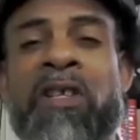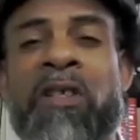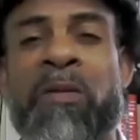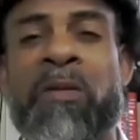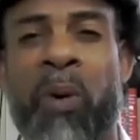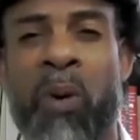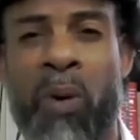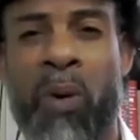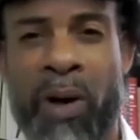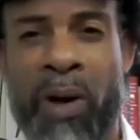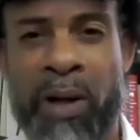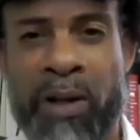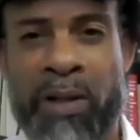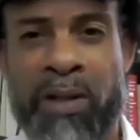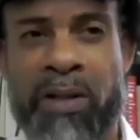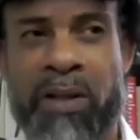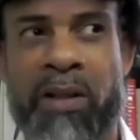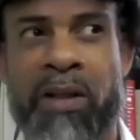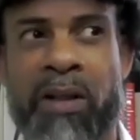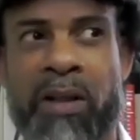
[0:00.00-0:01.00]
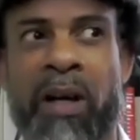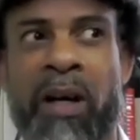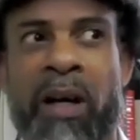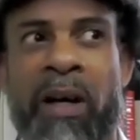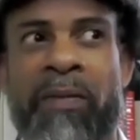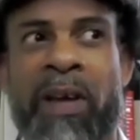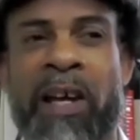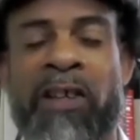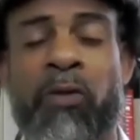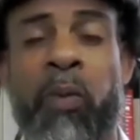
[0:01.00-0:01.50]
point,
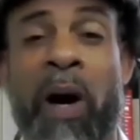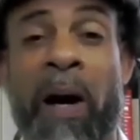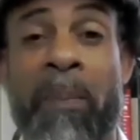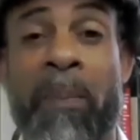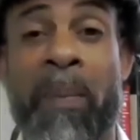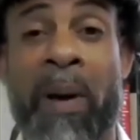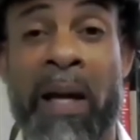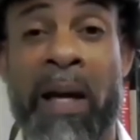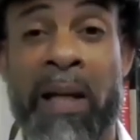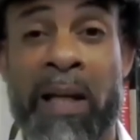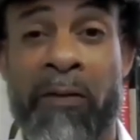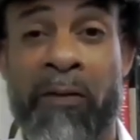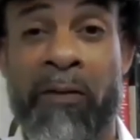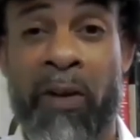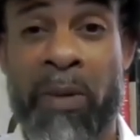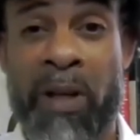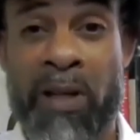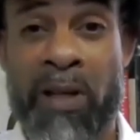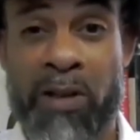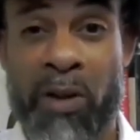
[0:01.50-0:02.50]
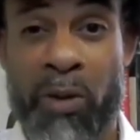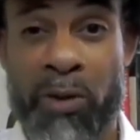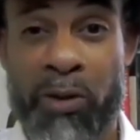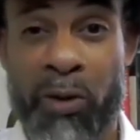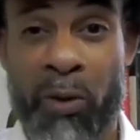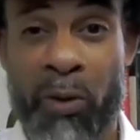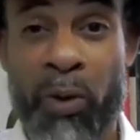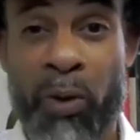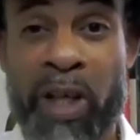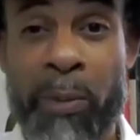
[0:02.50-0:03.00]
that's why painting for me is so
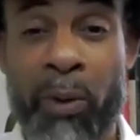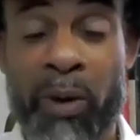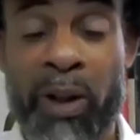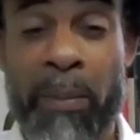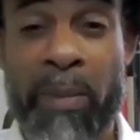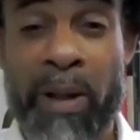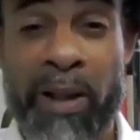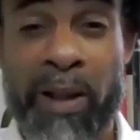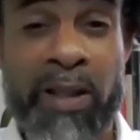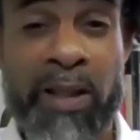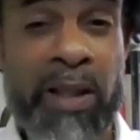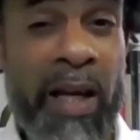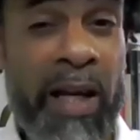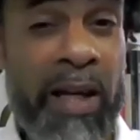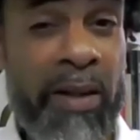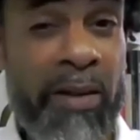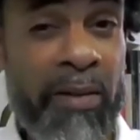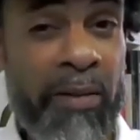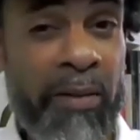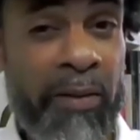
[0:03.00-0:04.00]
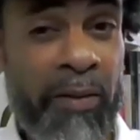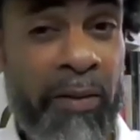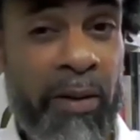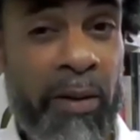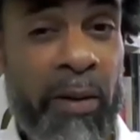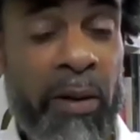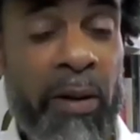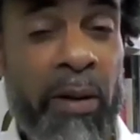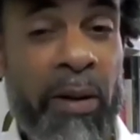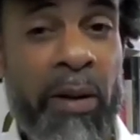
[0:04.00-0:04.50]
cerebral and meditative,
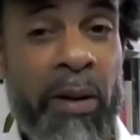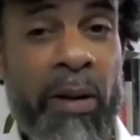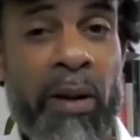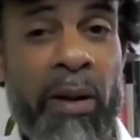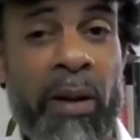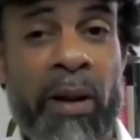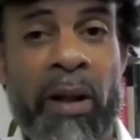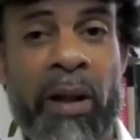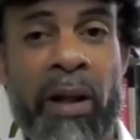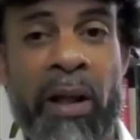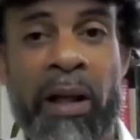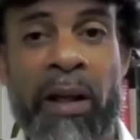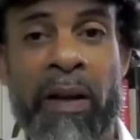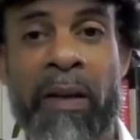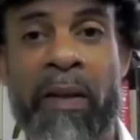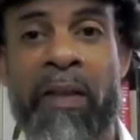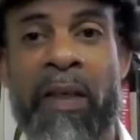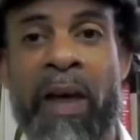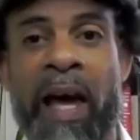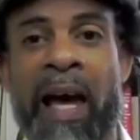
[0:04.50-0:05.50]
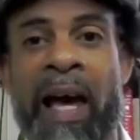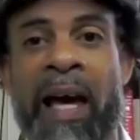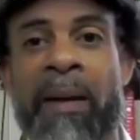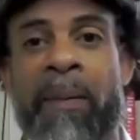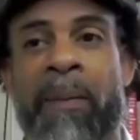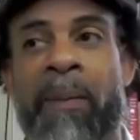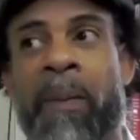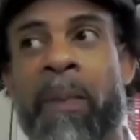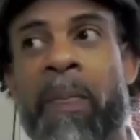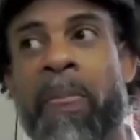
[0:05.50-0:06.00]
that
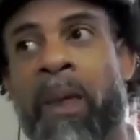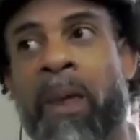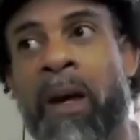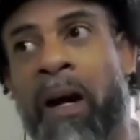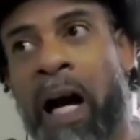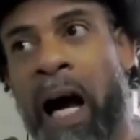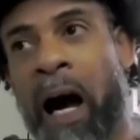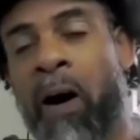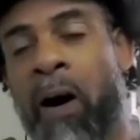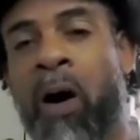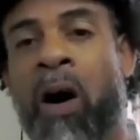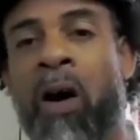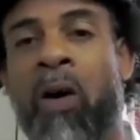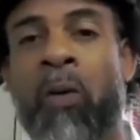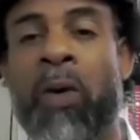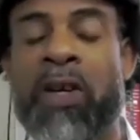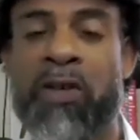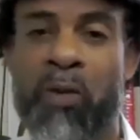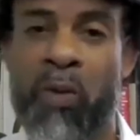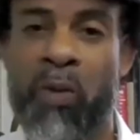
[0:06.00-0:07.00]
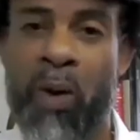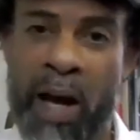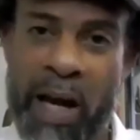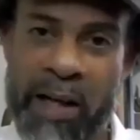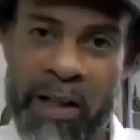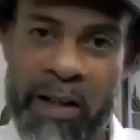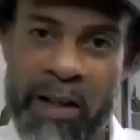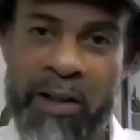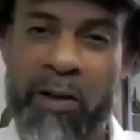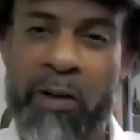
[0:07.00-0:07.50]
I'll always write
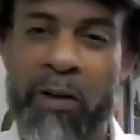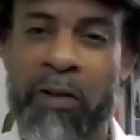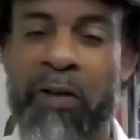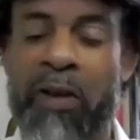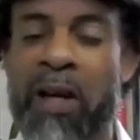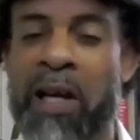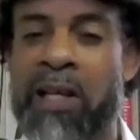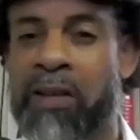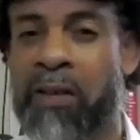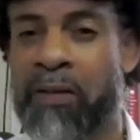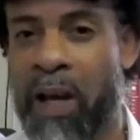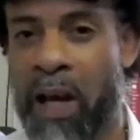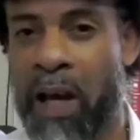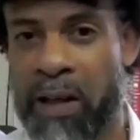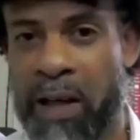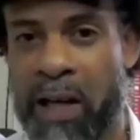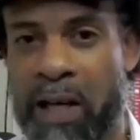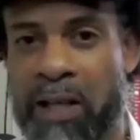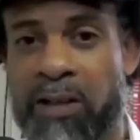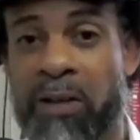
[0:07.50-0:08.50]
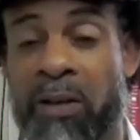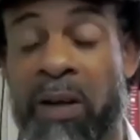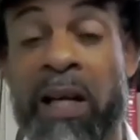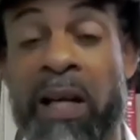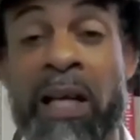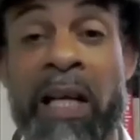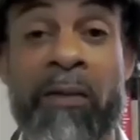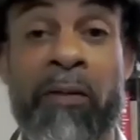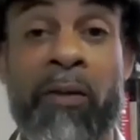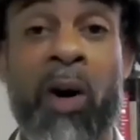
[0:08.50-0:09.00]
and do things of that nature. And
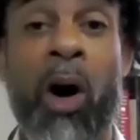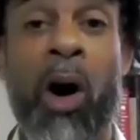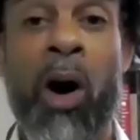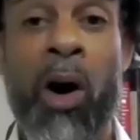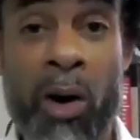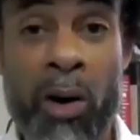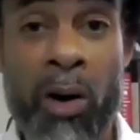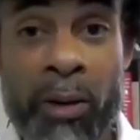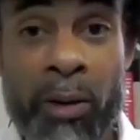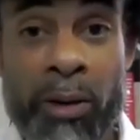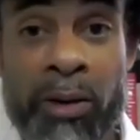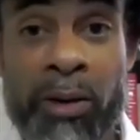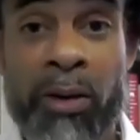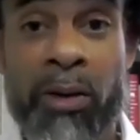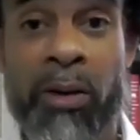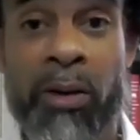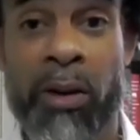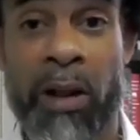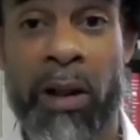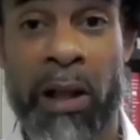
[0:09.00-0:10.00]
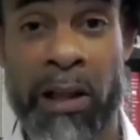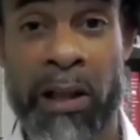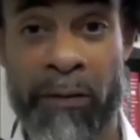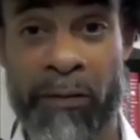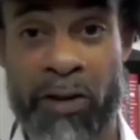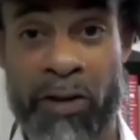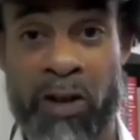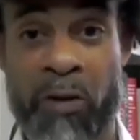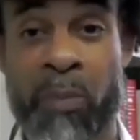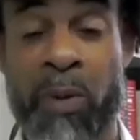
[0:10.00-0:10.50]
if called, and if the
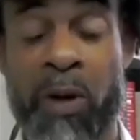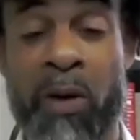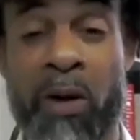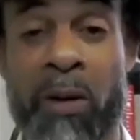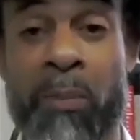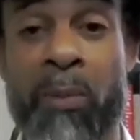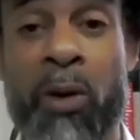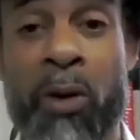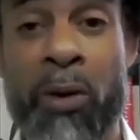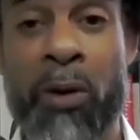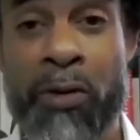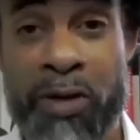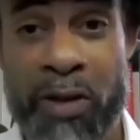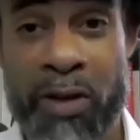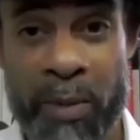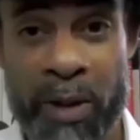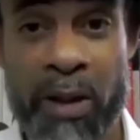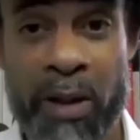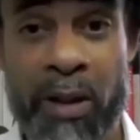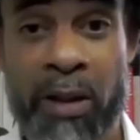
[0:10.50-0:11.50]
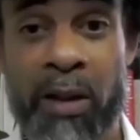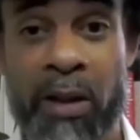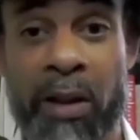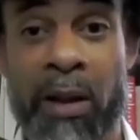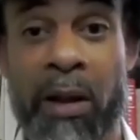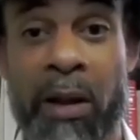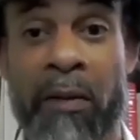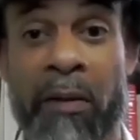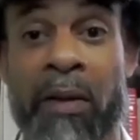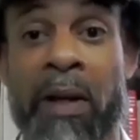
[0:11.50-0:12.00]
spirit moves me,
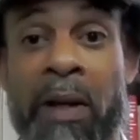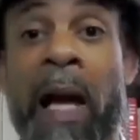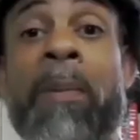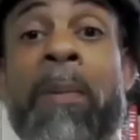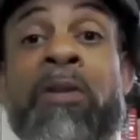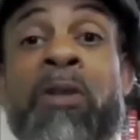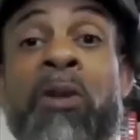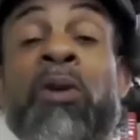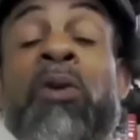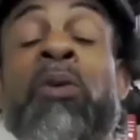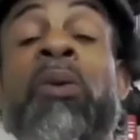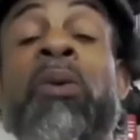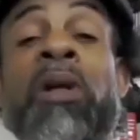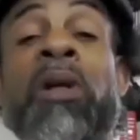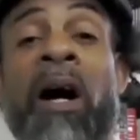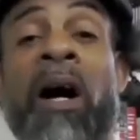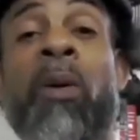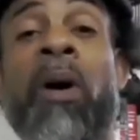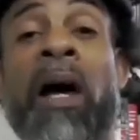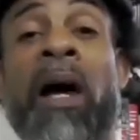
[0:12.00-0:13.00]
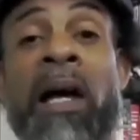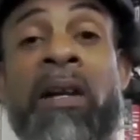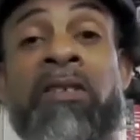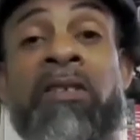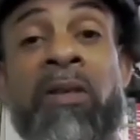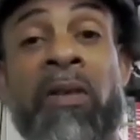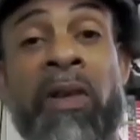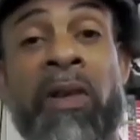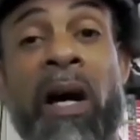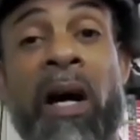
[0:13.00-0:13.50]
then absolutely I will answer
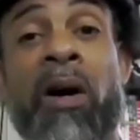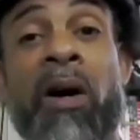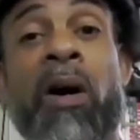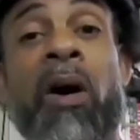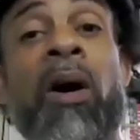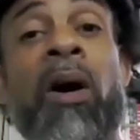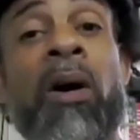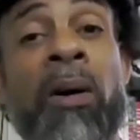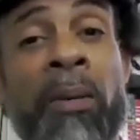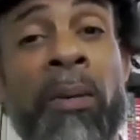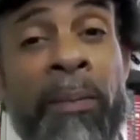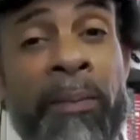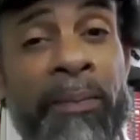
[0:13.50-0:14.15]
that call.